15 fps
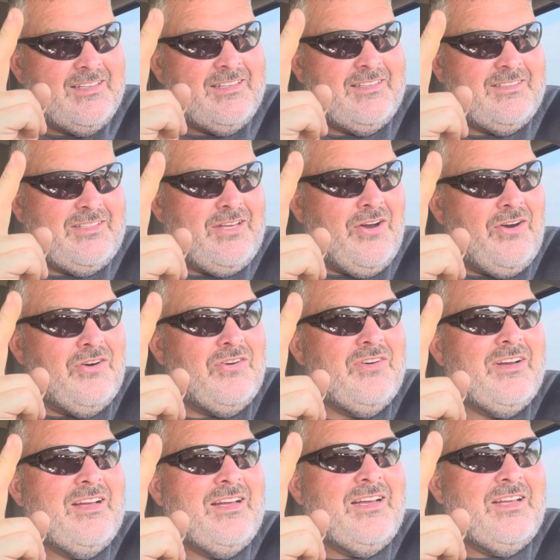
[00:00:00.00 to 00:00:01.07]
So
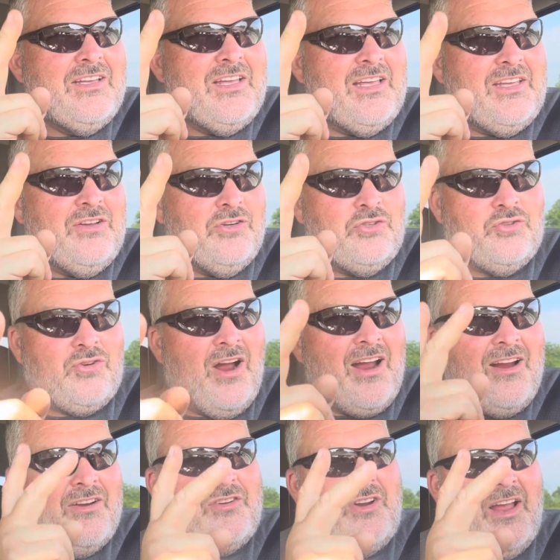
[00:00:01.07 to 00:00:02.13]
your dryer
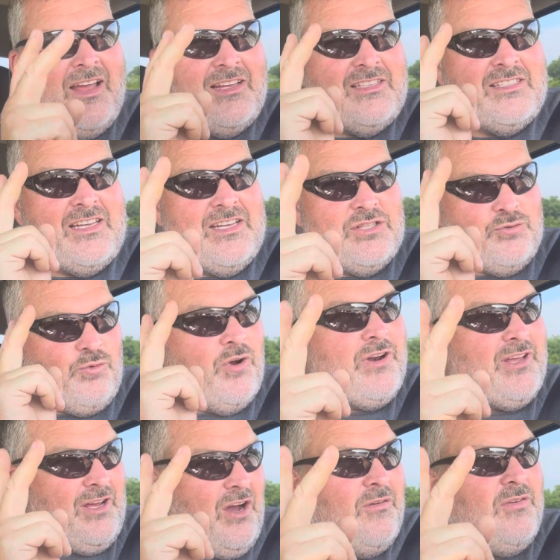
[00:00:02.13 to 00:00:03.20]
and your AC is
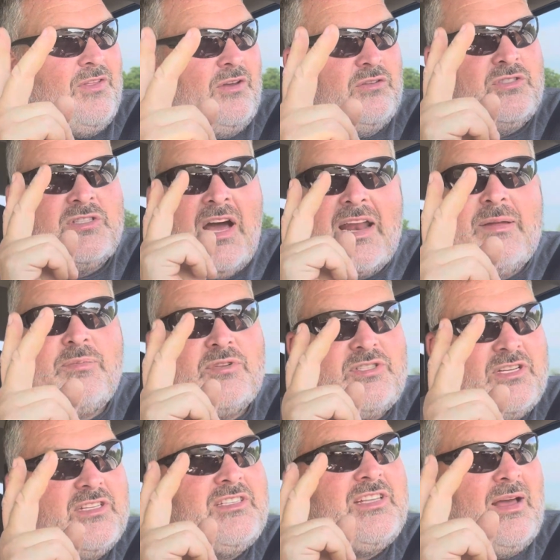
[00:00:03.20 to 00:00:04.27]
running off of those.
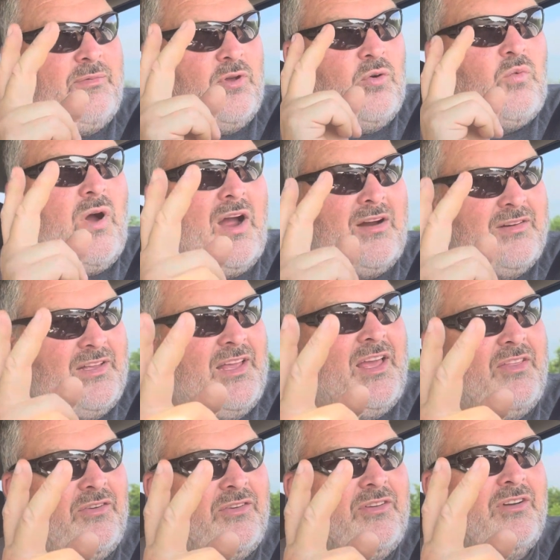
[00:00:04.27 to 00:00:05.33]
90% of the time, they're wired
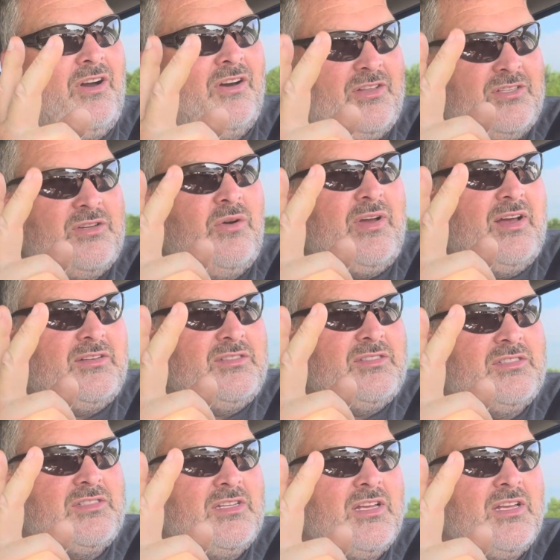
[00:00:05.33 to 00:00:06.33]
together on these old houses.